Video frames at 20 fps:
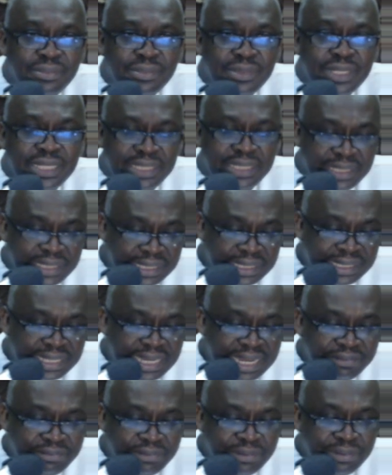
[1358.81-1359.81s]
the sixth
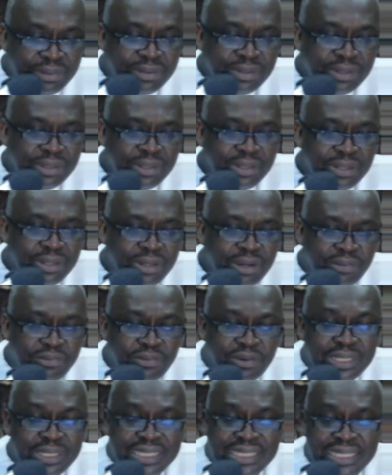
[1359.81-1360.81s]
level of
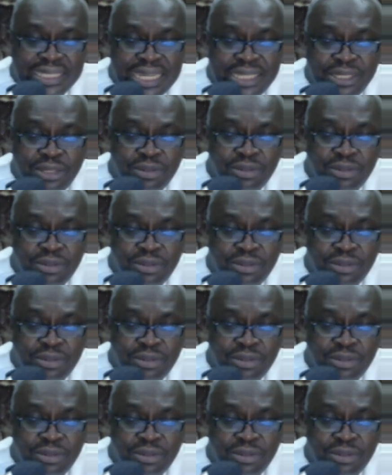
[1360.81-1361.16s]
understanding